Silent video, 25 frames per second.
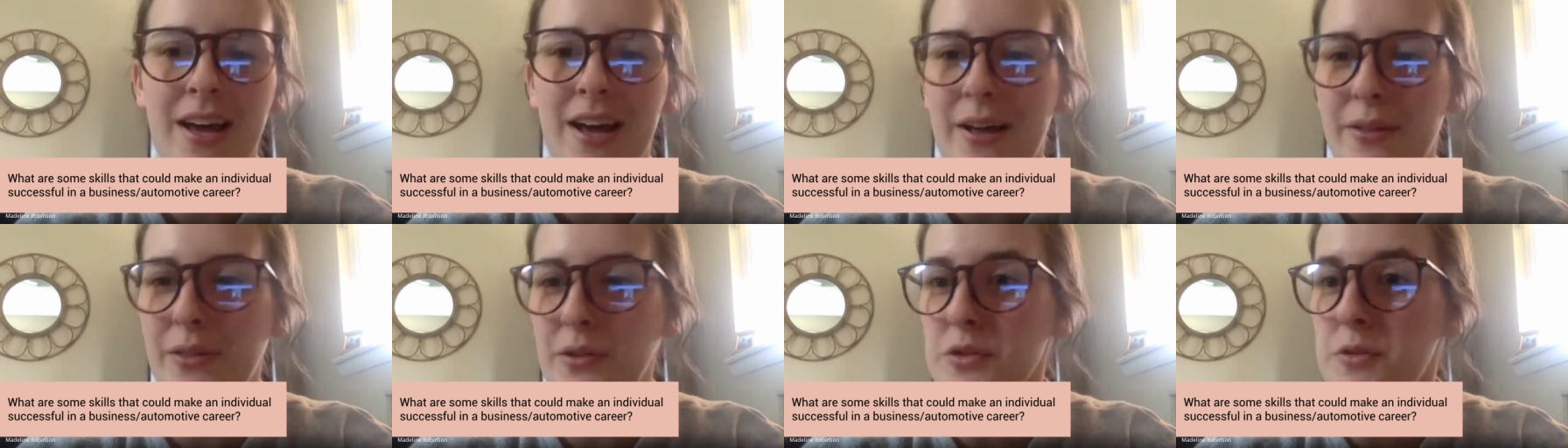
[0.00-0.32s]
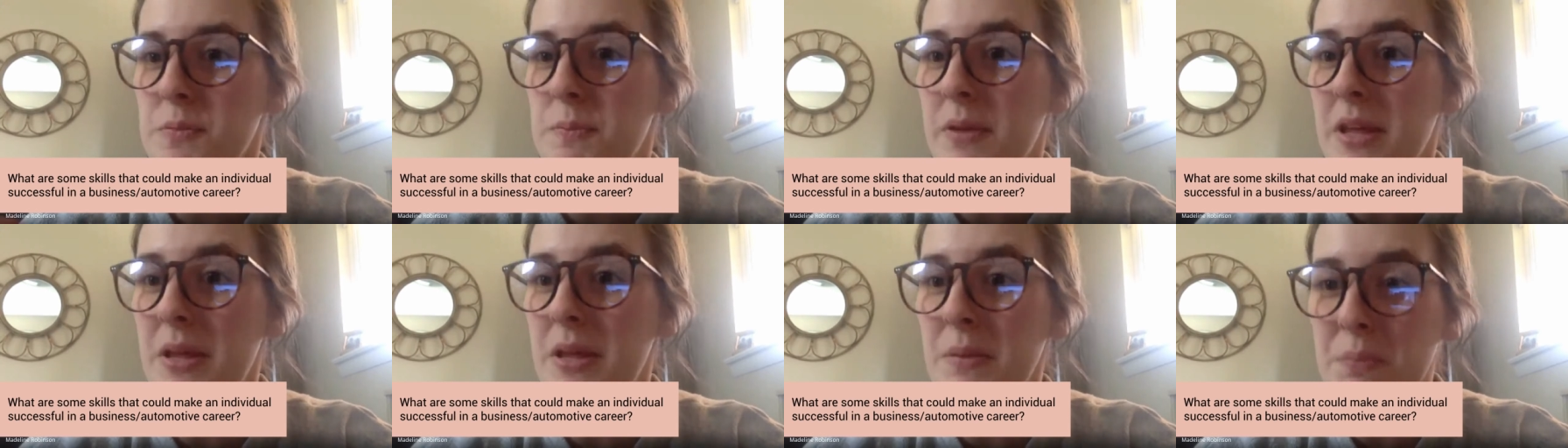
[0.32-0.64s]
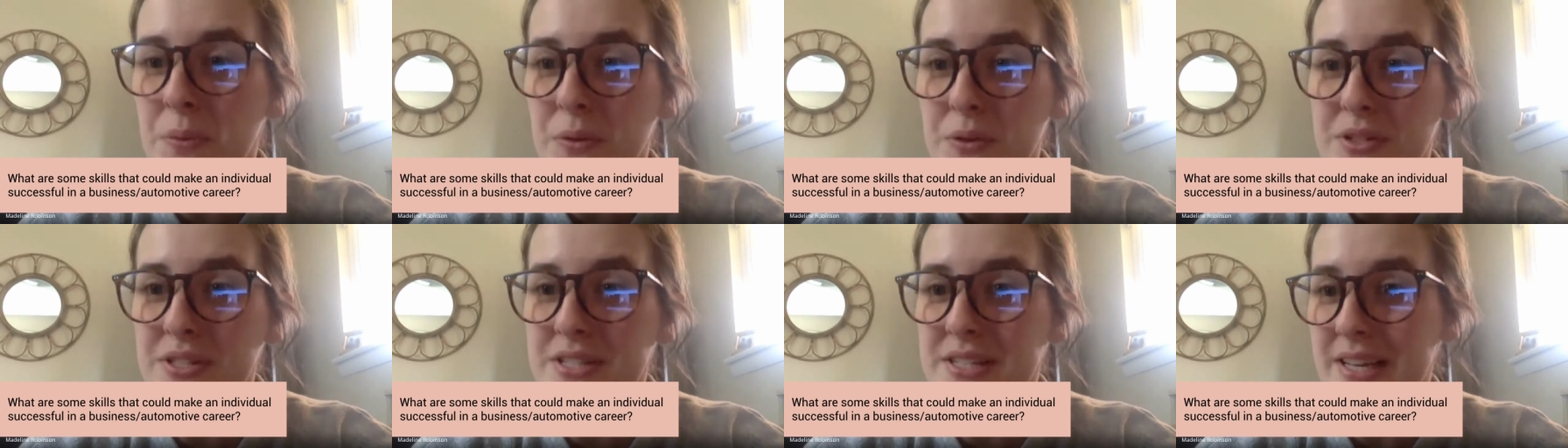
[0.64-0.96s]
those
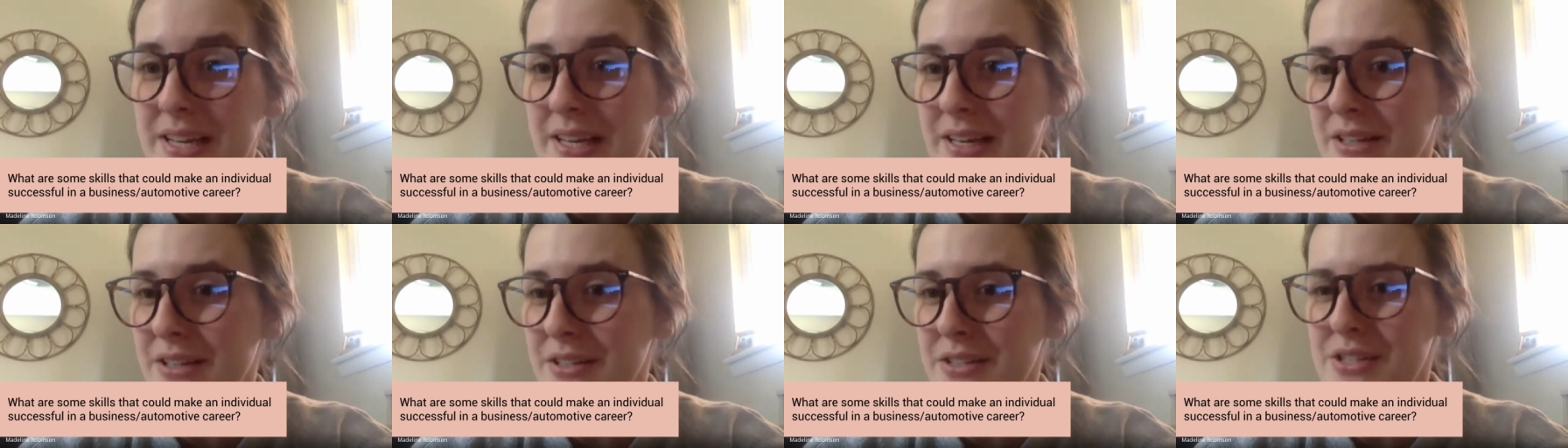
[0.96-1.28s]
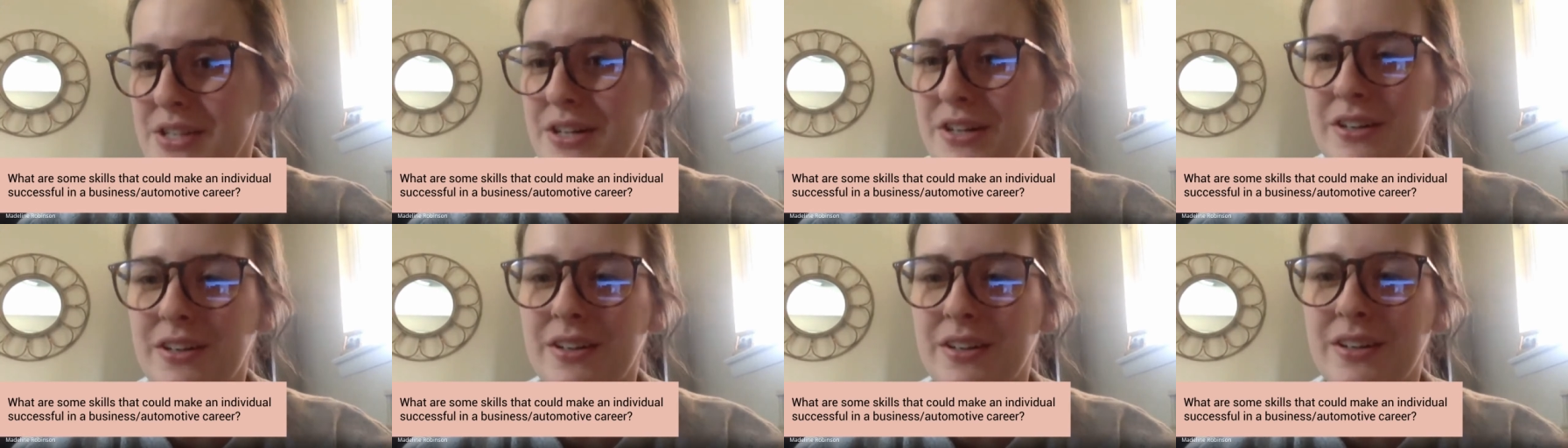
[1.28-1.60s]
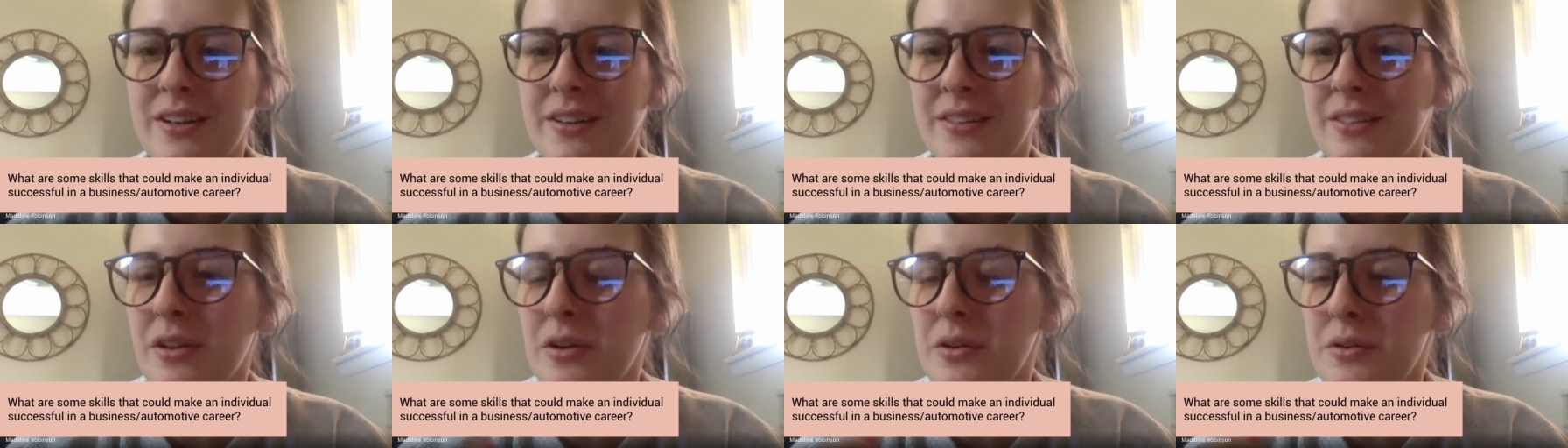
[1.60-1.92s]
people skills.
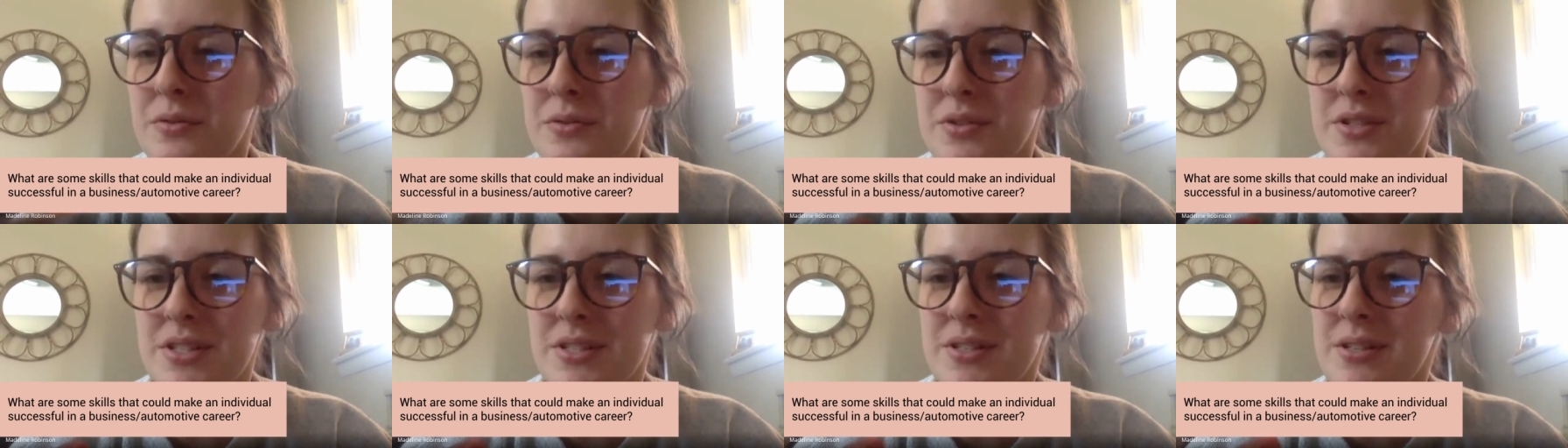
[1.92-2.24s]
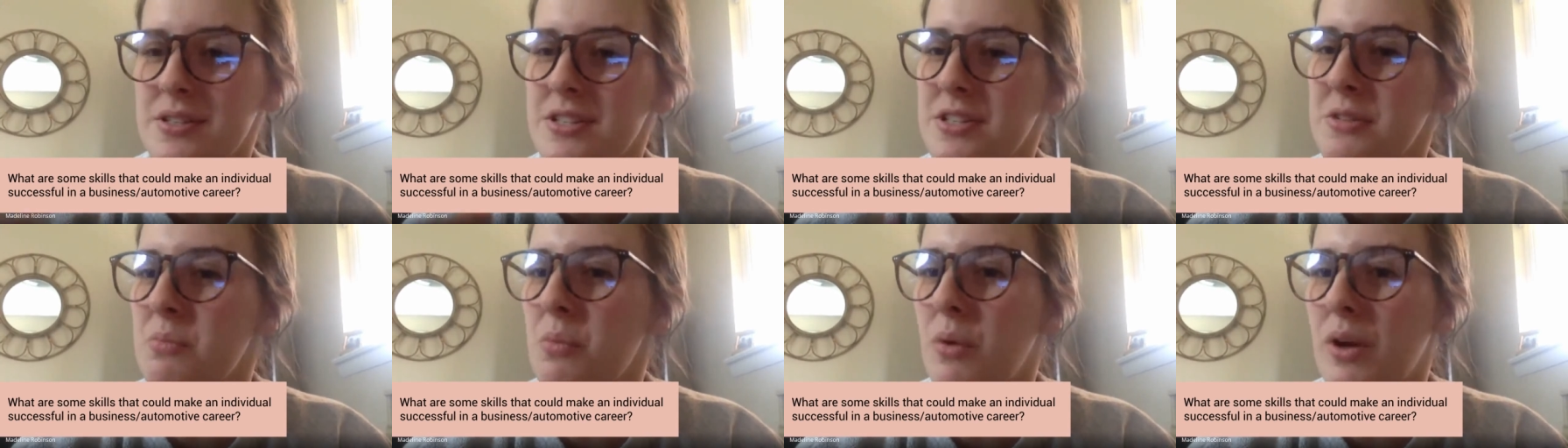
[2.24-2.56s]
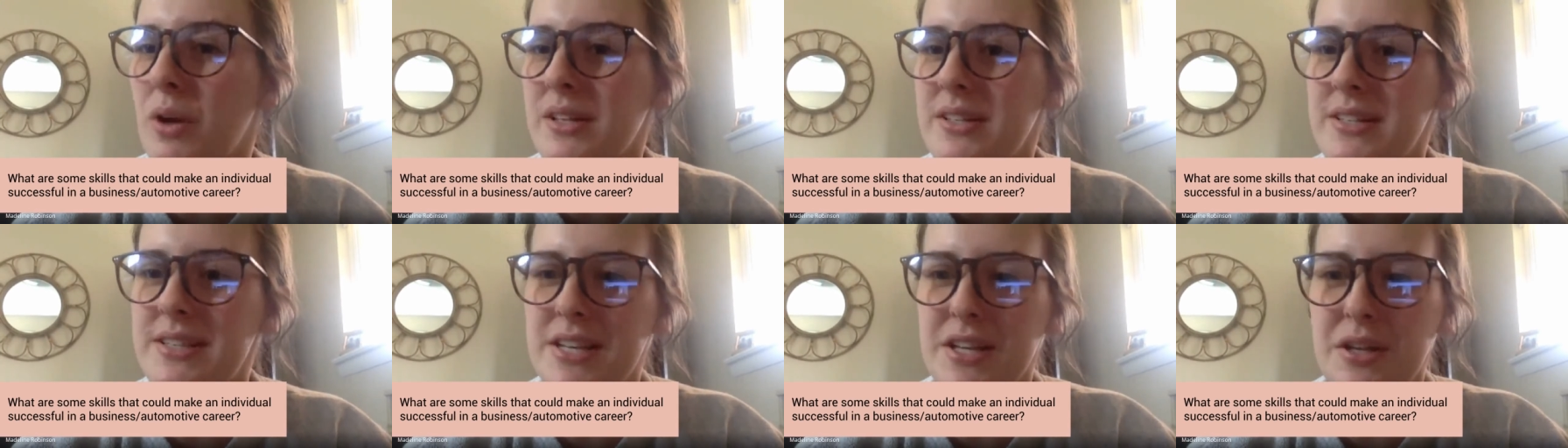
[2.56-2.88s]
Are those some
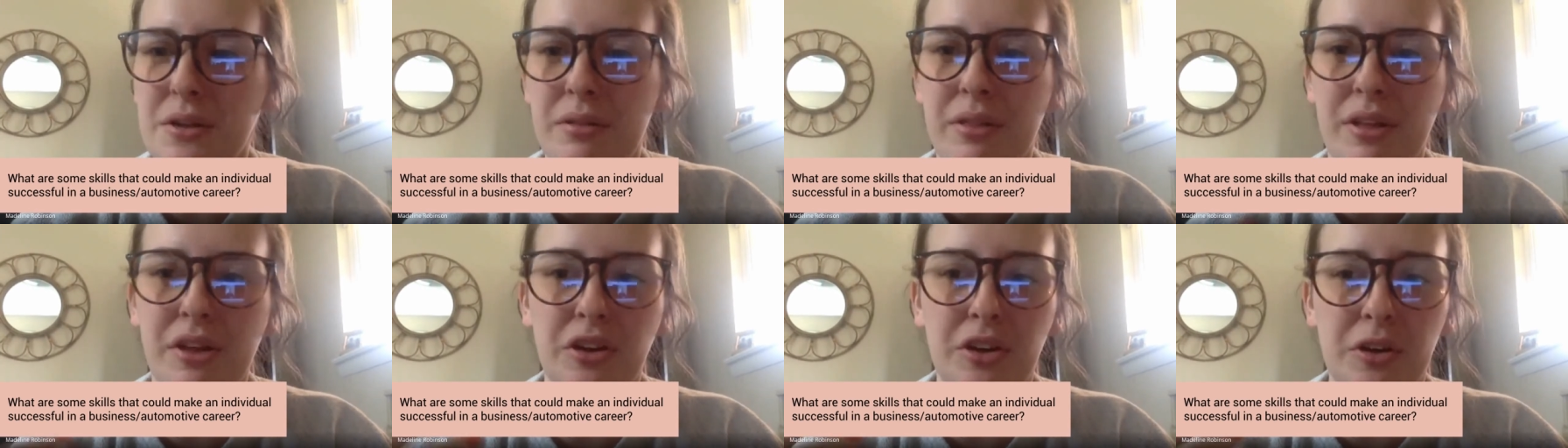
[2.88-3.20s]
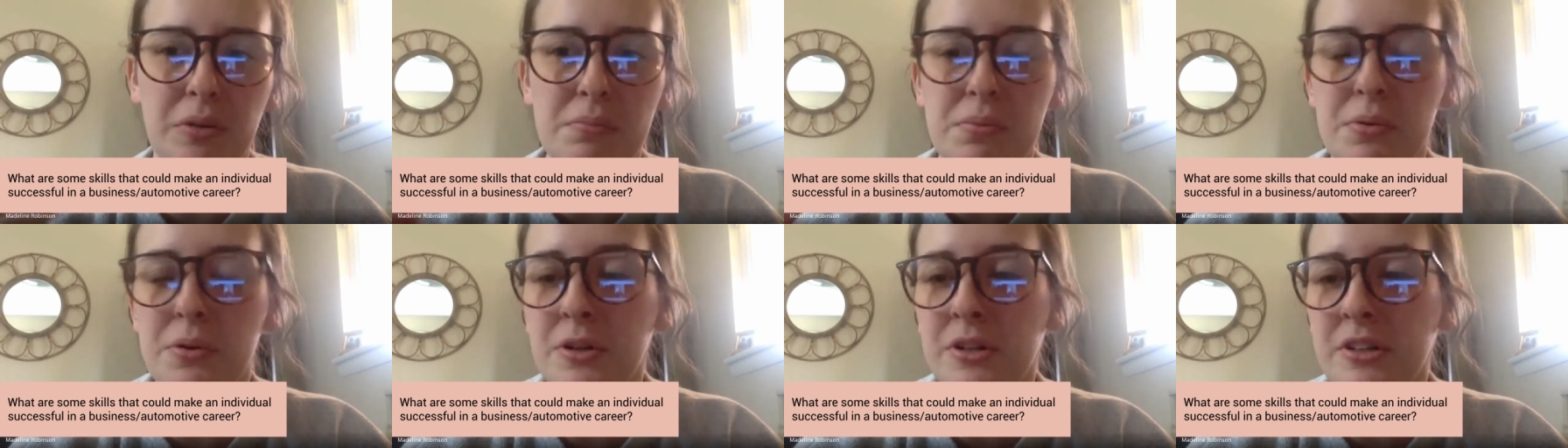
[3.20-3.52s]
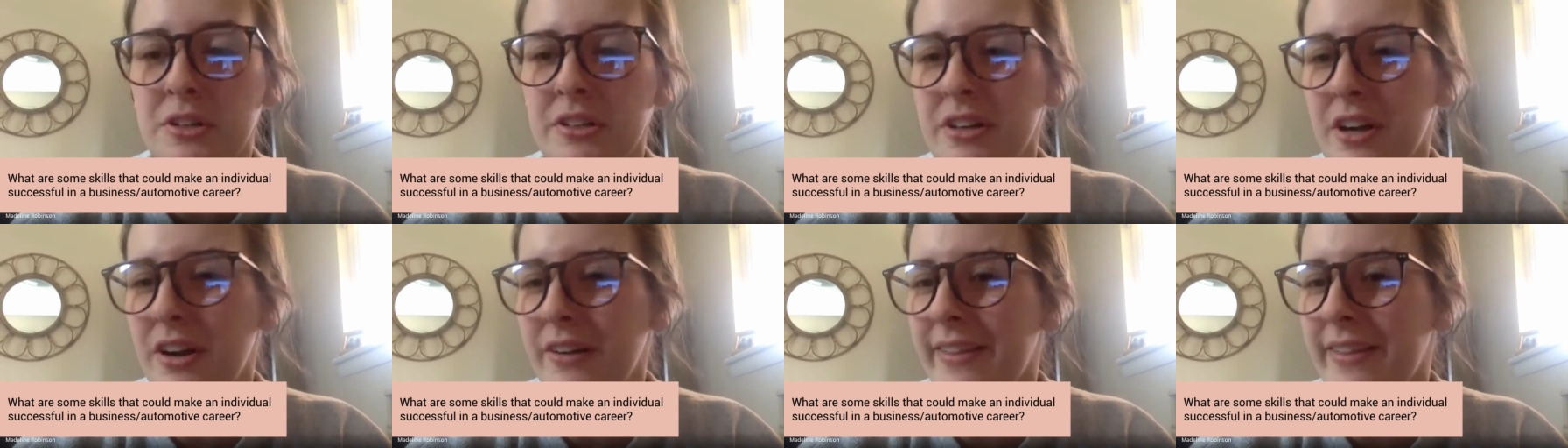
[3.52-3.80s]
ones that you think are important?